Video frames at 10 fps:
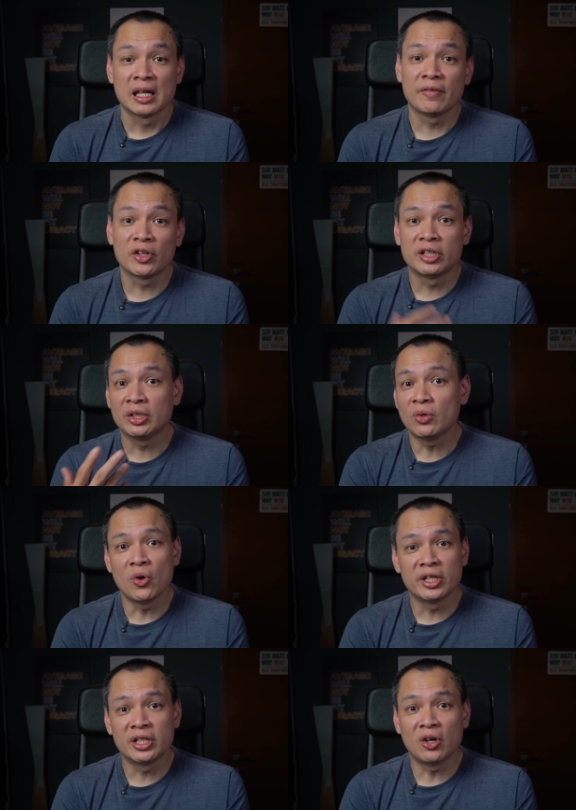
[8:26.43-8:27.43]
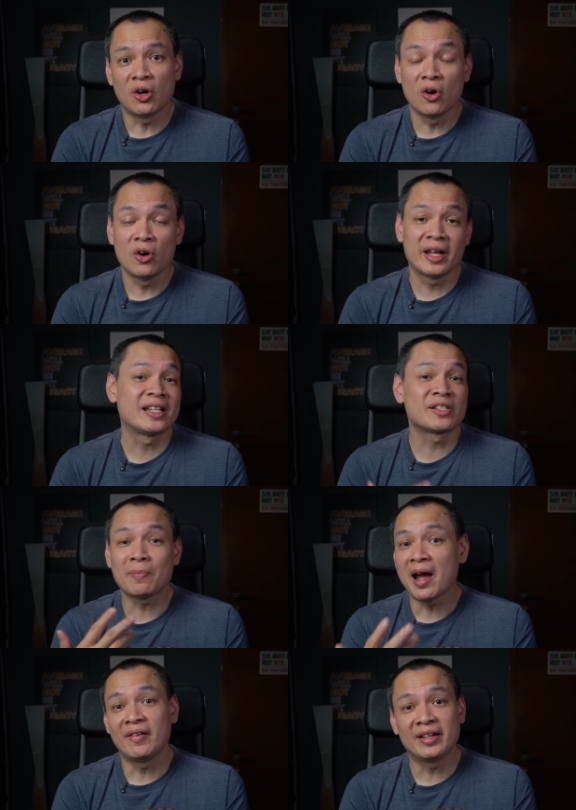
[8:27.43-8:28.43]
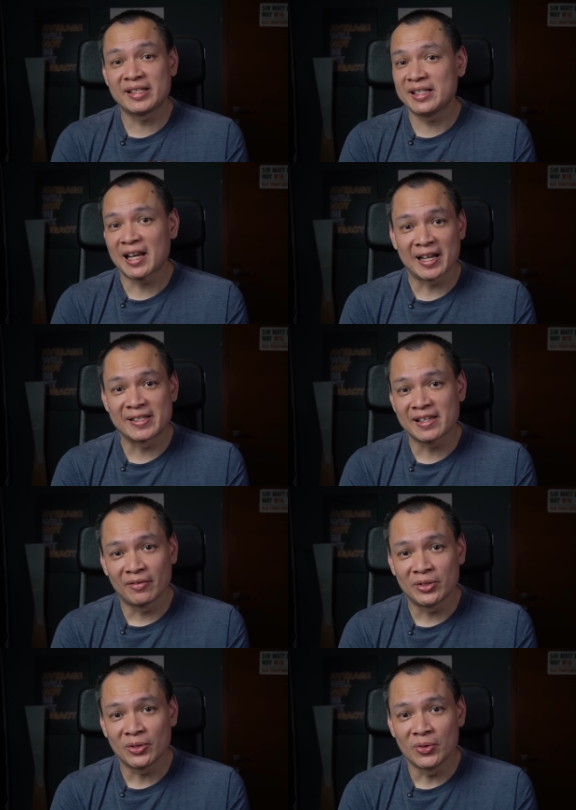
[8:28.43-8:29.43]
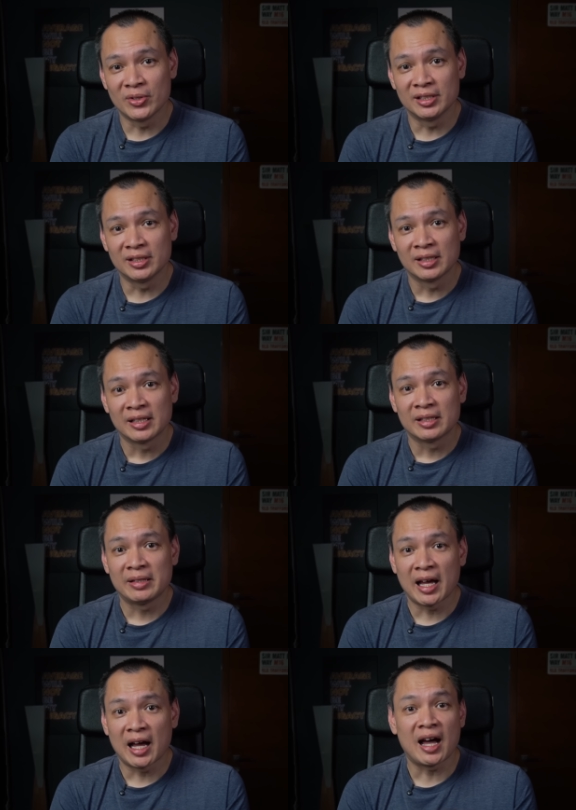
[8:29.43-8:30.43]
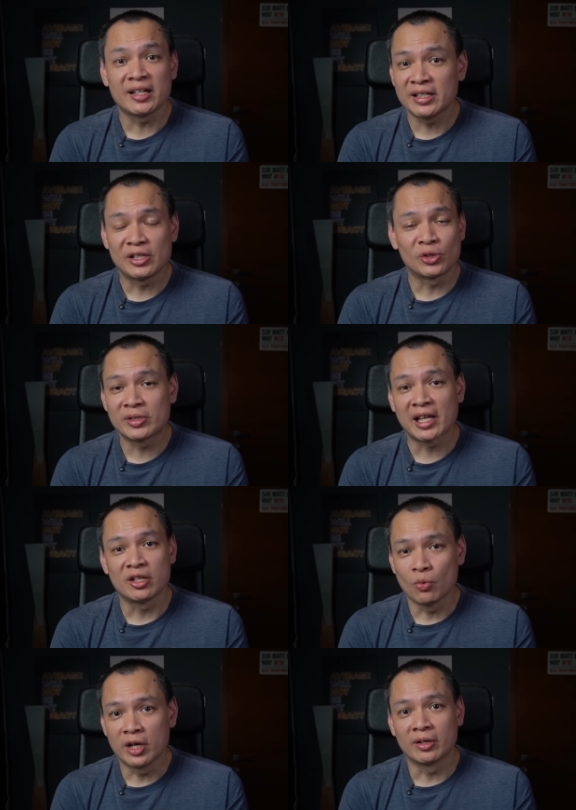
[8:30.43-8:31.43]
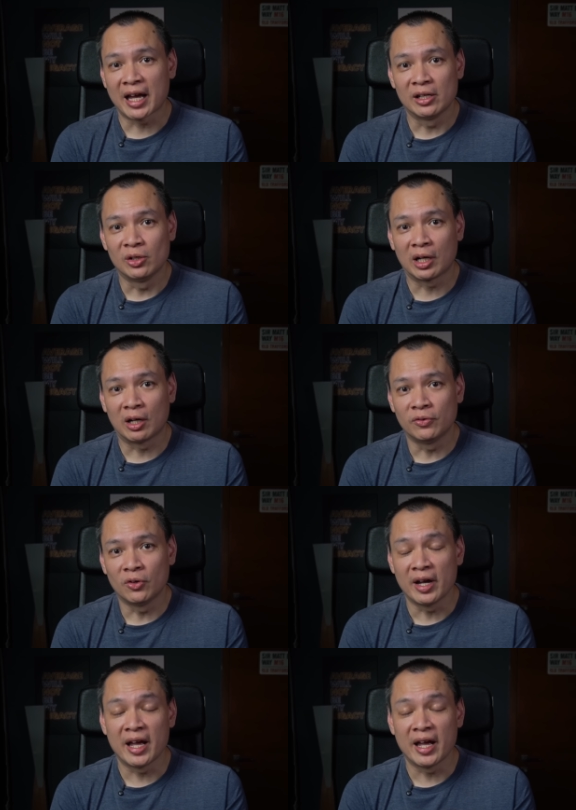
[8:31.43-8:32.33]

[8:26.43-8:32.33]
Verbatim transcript: If you're a new owner or an aspiring Sealion 7 owner, there are other issues that you want to kind of look out for.